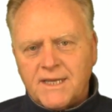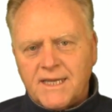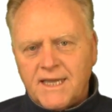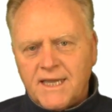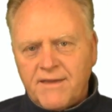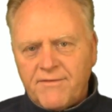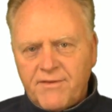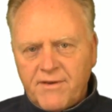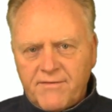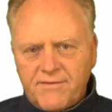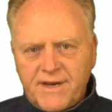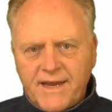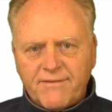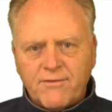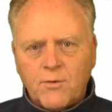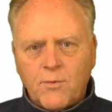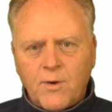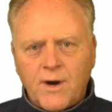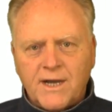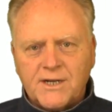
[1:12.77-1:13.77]
if you've never
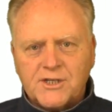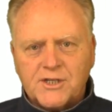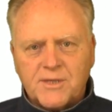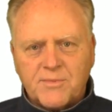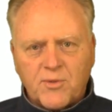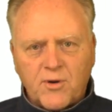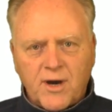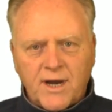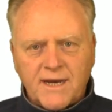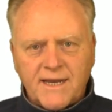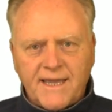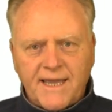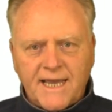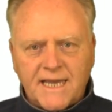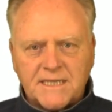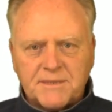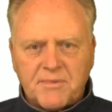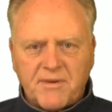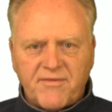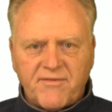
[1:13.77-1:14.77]
watched the
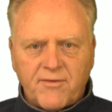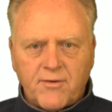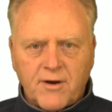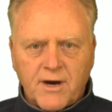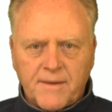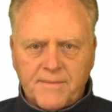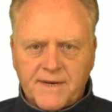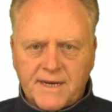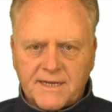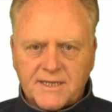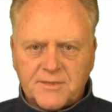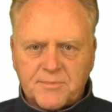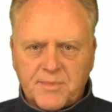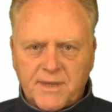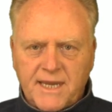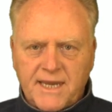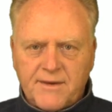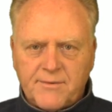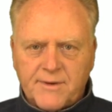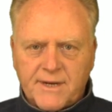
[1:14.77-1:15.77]
broadcast before, I'm going to
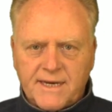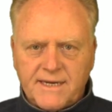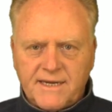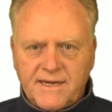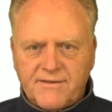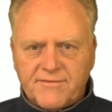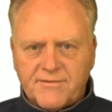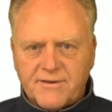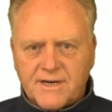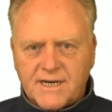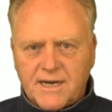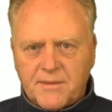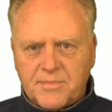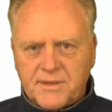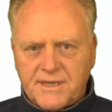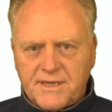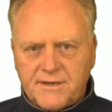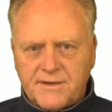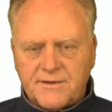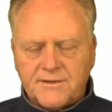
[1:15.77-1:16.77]
explain what I did for a couple
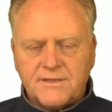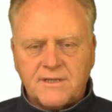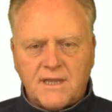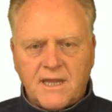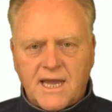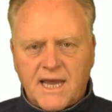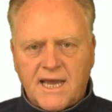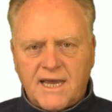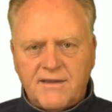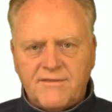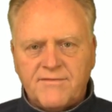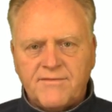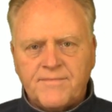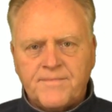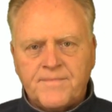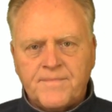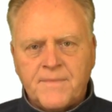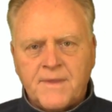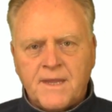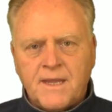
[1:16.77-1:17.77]
of years live,
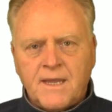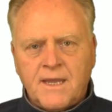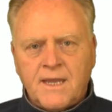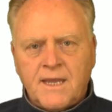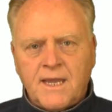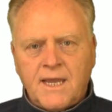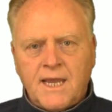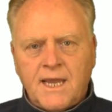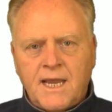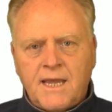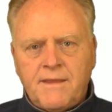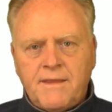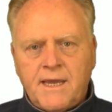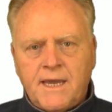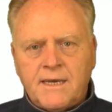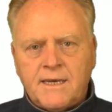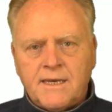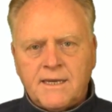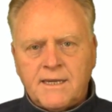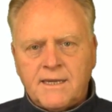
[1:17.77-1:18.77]
and
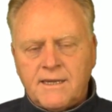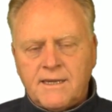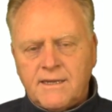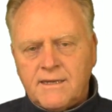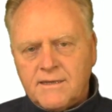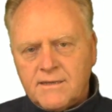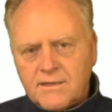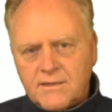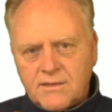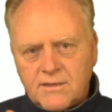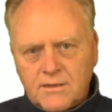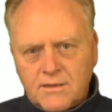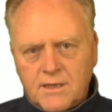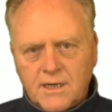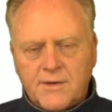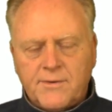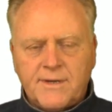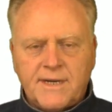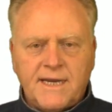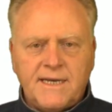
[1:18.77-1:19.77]
then
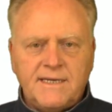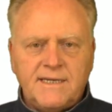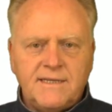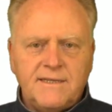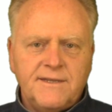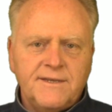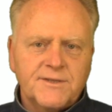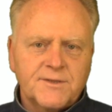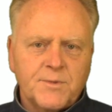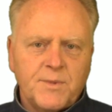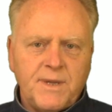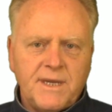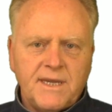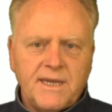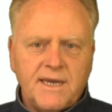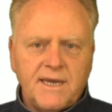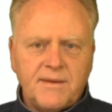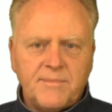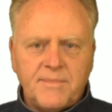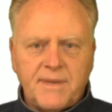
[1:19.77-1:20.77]
look what I did this
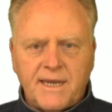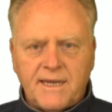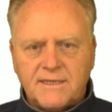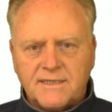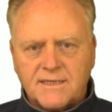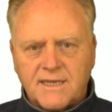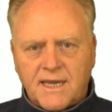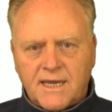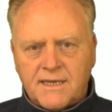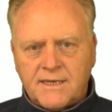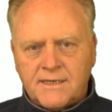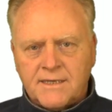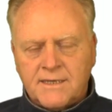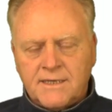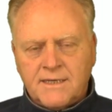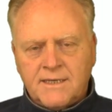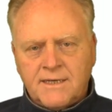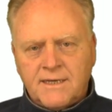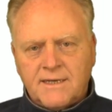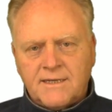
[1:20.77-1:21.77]
weekend based on
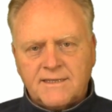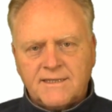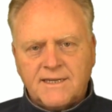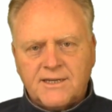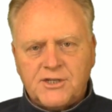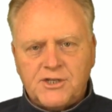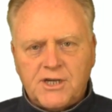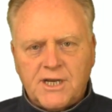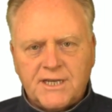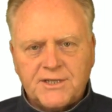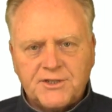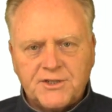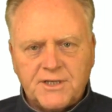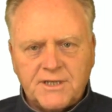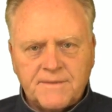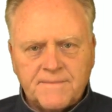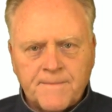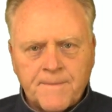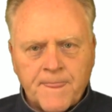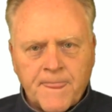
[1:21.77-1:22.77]
a
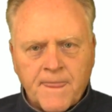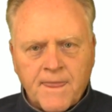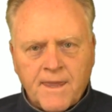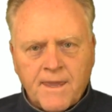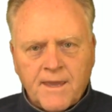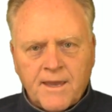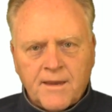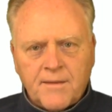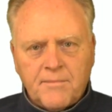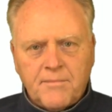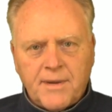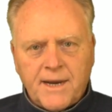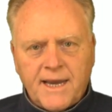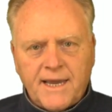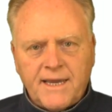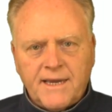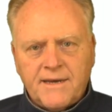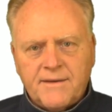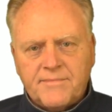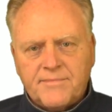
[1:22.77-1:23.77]
suggestion by
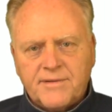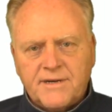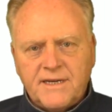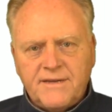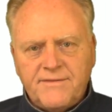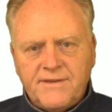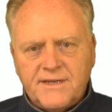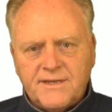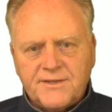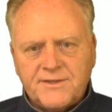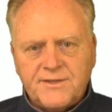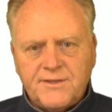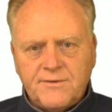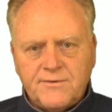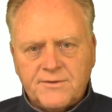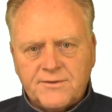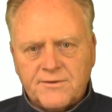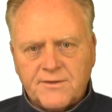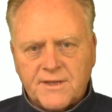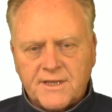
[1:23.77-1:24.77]
a previous
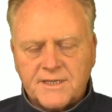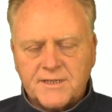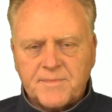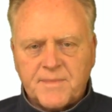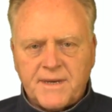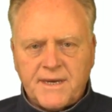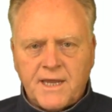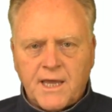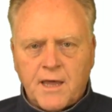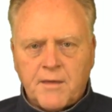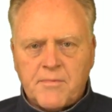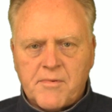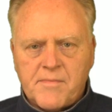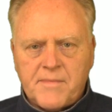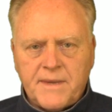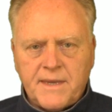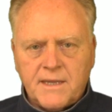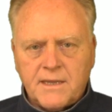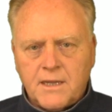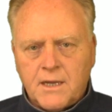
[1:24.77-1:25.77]
user that's been helping
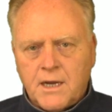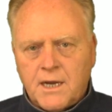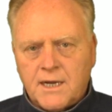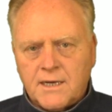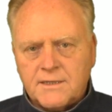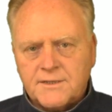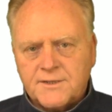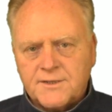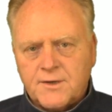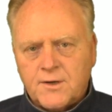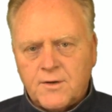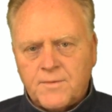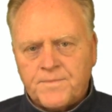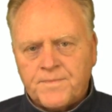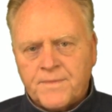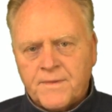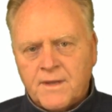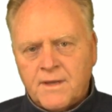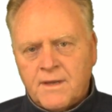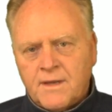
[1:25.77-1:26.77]
me along. So
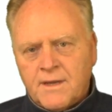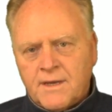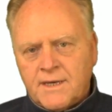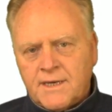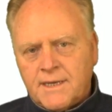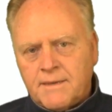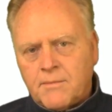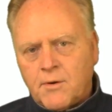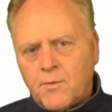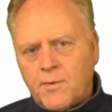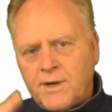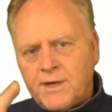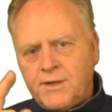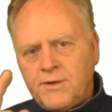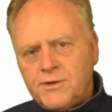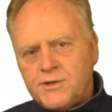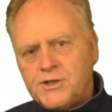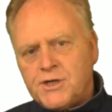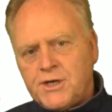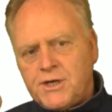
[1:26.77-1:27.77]
number one,
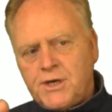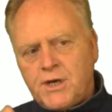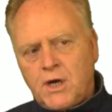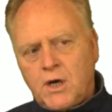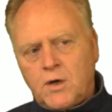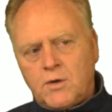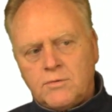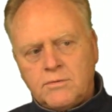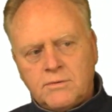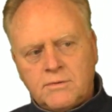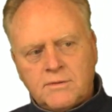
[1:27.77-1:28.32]
you should know